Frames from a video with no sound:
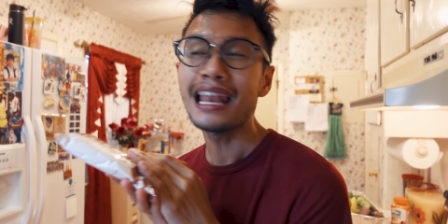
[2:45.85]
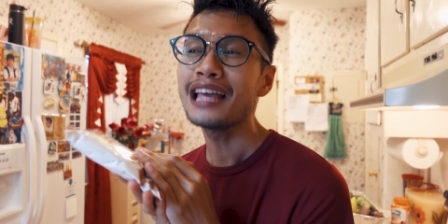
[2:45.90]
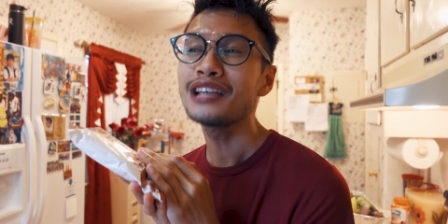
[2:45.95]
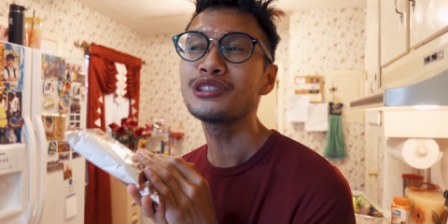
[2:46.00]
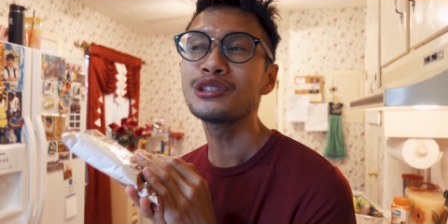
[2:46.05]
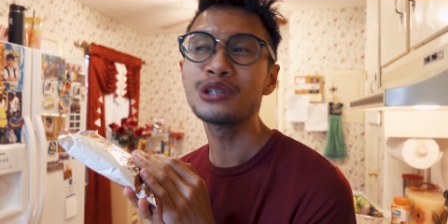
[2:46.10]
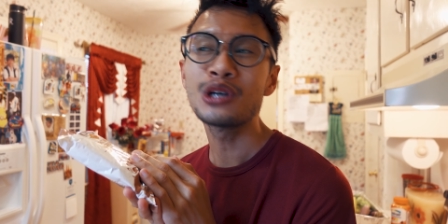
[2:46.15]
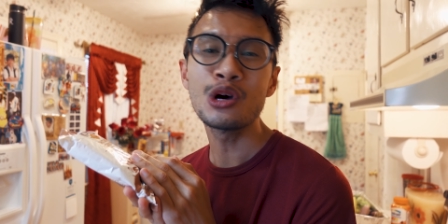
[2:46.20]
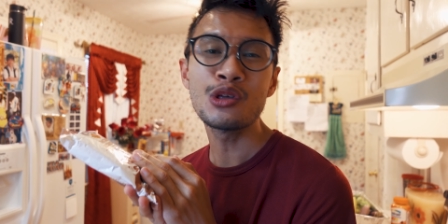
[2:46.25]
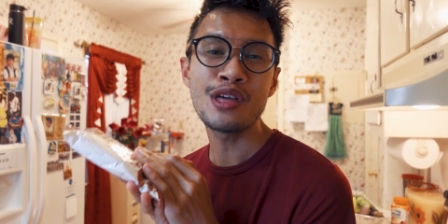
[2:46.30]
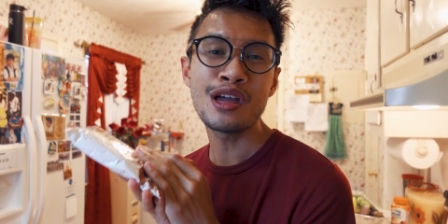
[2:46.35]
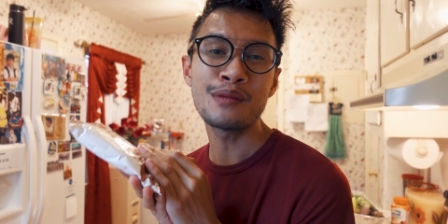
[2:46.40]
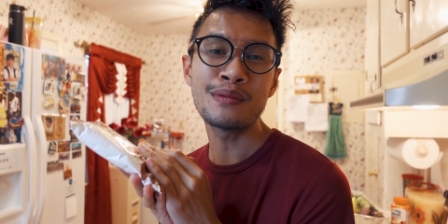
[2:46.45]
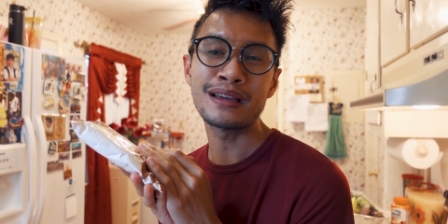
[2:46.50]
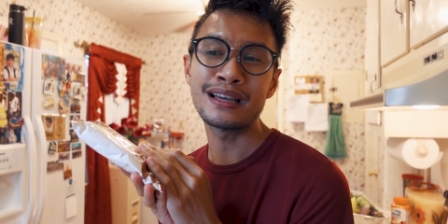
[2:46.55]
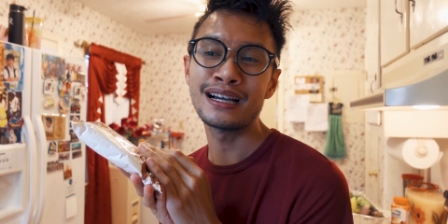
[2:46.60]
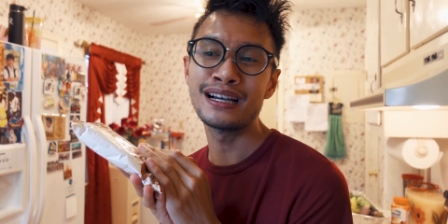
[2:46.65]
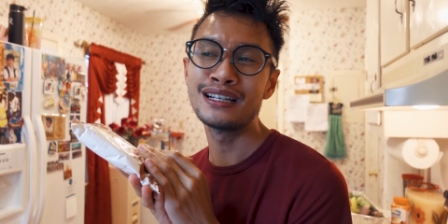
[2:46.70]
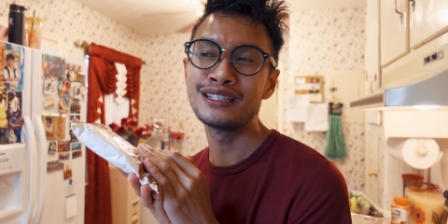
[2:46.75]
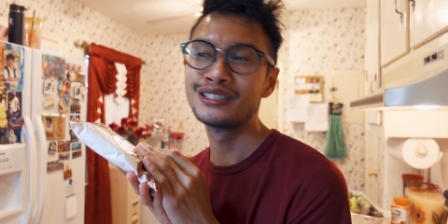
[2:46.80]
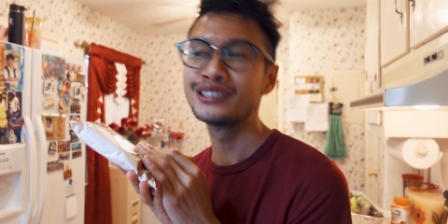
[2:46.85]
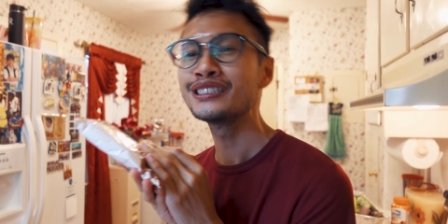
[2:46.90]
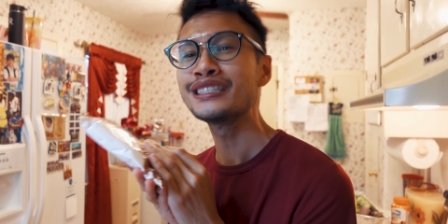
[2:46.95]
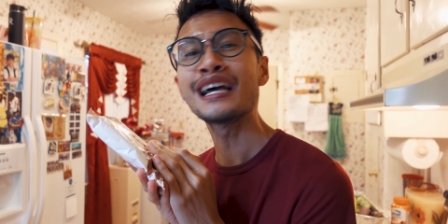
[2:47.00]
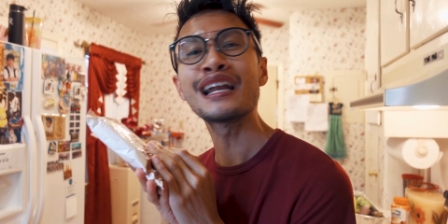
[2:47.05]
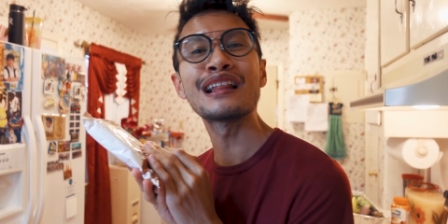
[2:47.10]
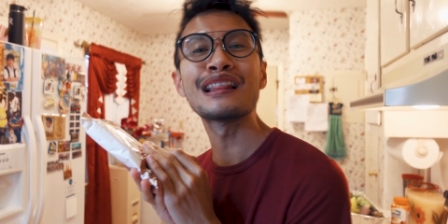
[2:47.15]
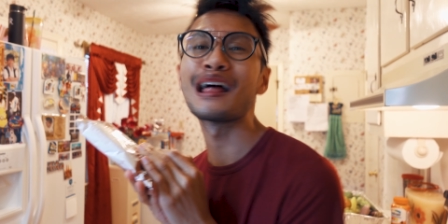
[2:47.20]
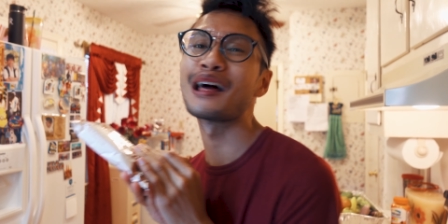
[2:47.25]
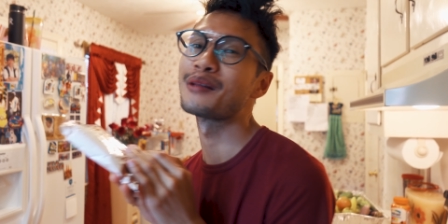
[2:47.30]
like to go there because there's
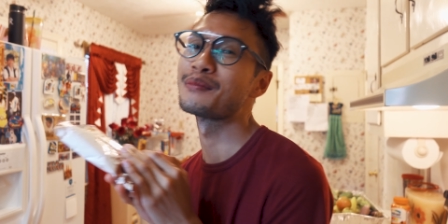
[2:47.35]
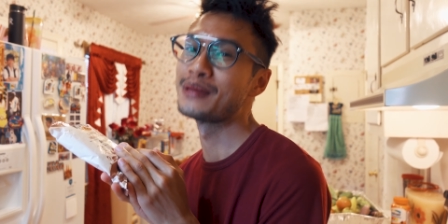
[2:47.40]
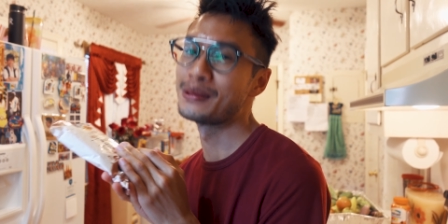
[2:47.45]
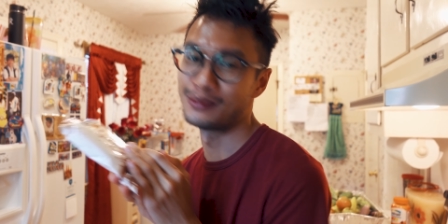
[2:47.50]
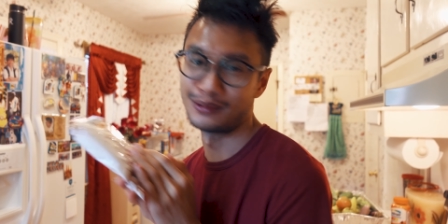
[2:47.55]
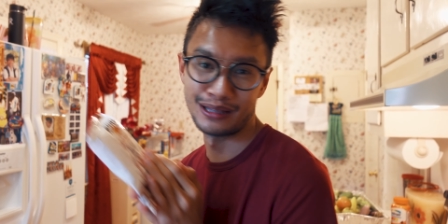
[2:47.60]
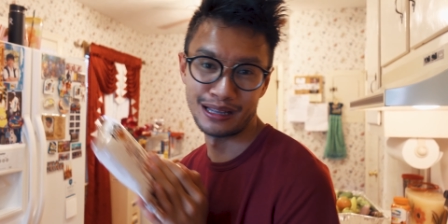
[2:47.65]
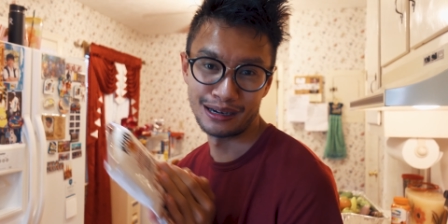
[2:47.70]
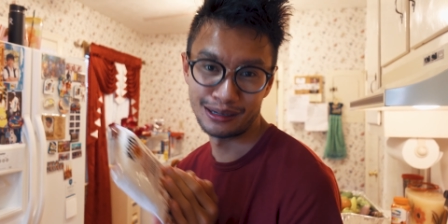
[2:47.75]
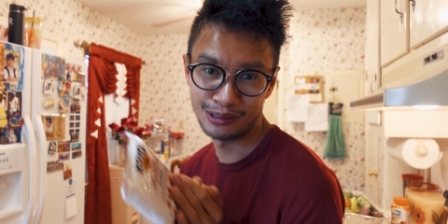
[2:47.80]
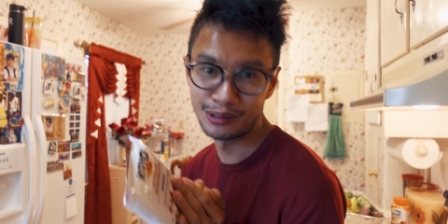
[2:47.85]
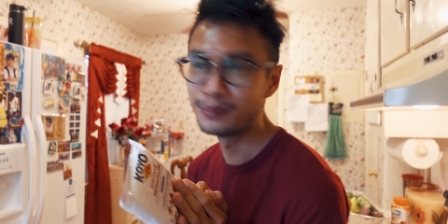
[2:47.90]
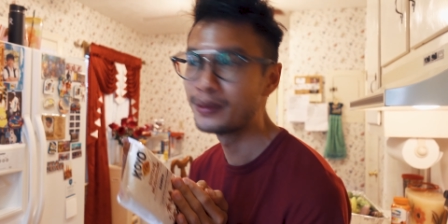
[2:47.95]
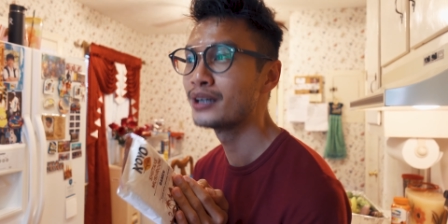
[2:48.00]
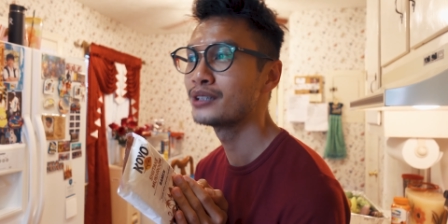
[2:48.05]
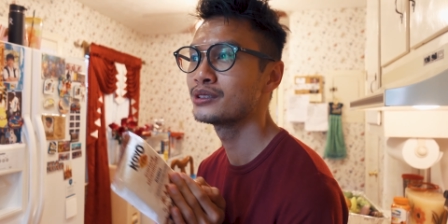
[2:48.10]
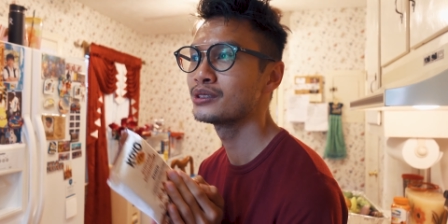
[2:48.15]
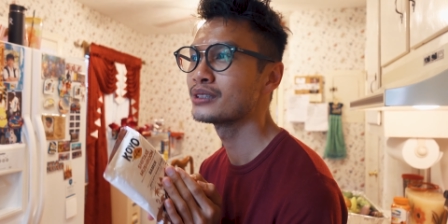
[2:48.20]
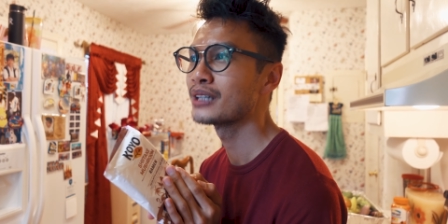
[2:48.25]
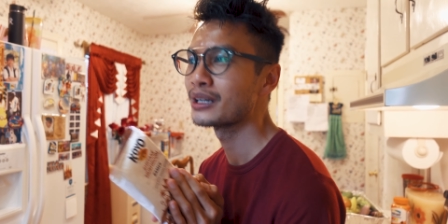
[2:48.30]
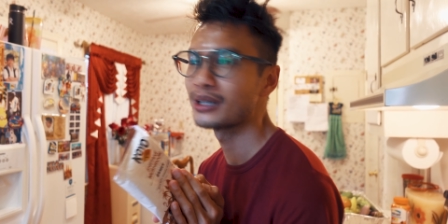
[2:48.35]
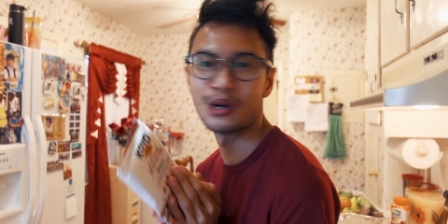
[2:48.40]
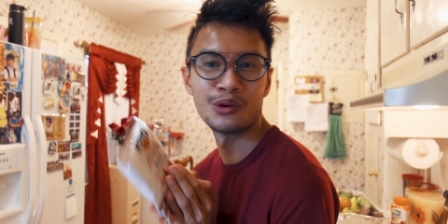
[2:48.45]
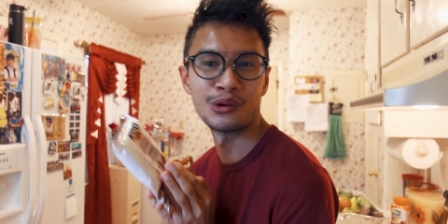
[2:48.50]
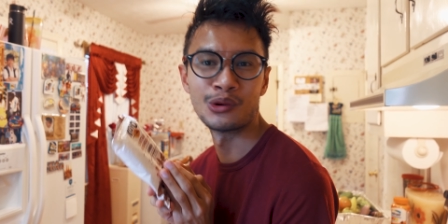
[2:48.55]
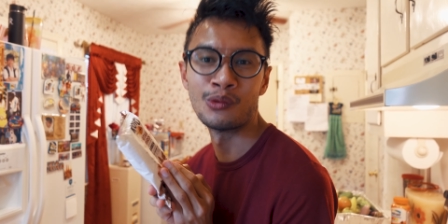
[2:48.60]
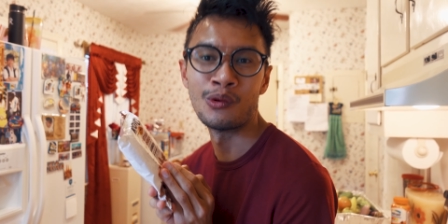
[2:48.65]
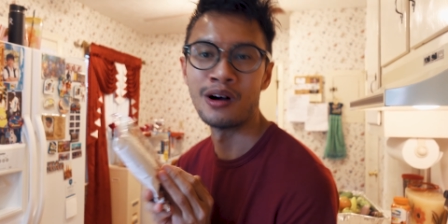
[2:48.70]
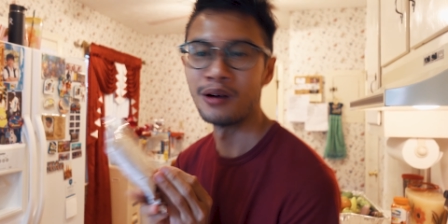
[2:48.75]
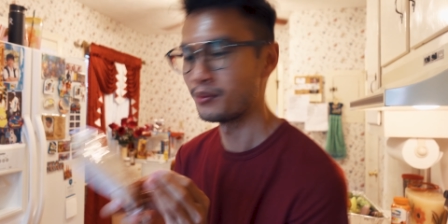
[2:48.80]
not a lot of people there compared to like
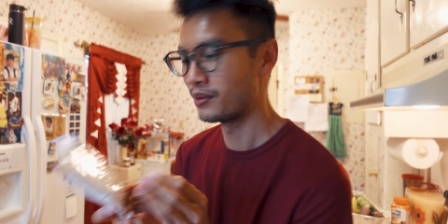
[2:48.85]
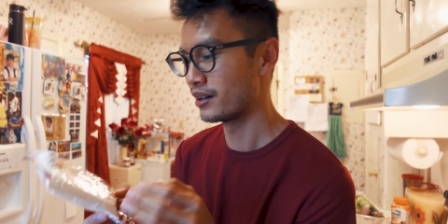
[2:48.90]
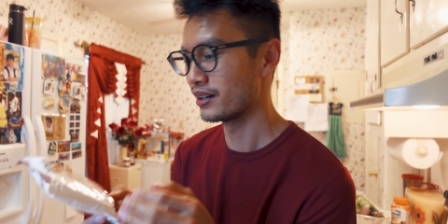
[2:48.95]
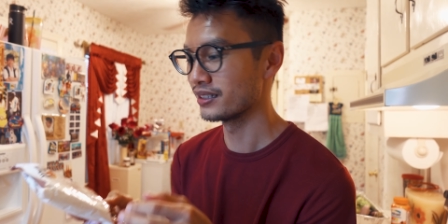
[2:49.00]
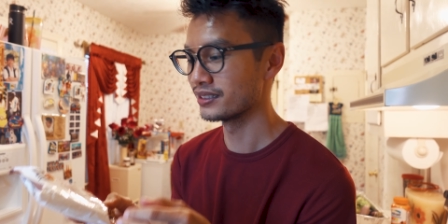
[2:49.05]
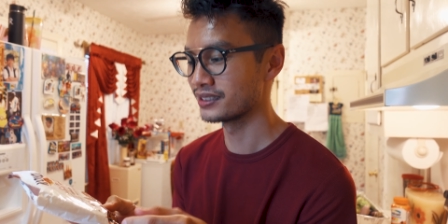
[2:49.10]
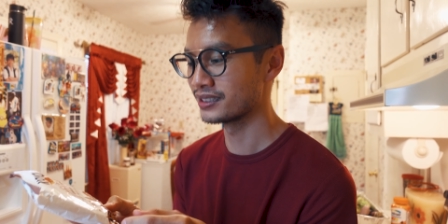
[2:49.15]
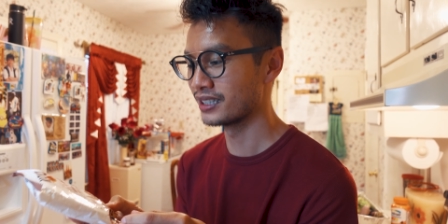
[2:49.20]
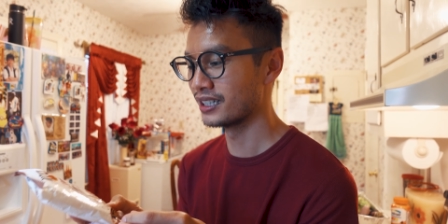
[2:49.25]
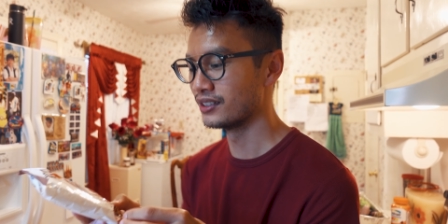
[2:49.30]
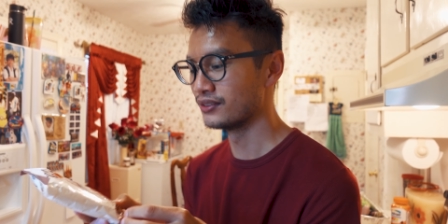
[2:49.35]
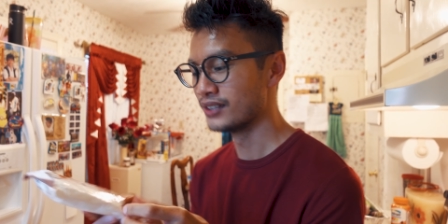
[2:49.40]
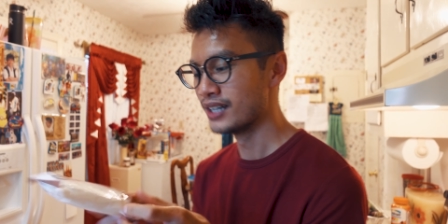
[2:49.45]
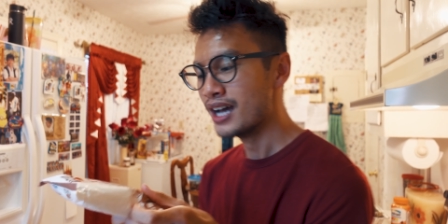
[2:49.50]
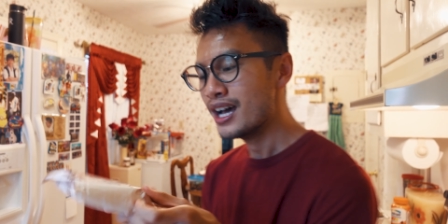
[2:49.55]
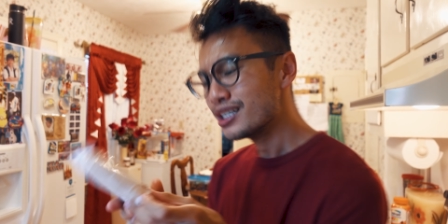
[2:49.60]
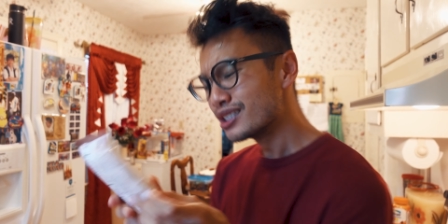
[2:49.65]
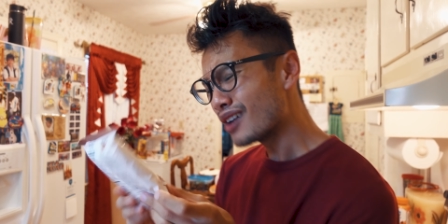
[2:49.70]
going to Walmart and stuff.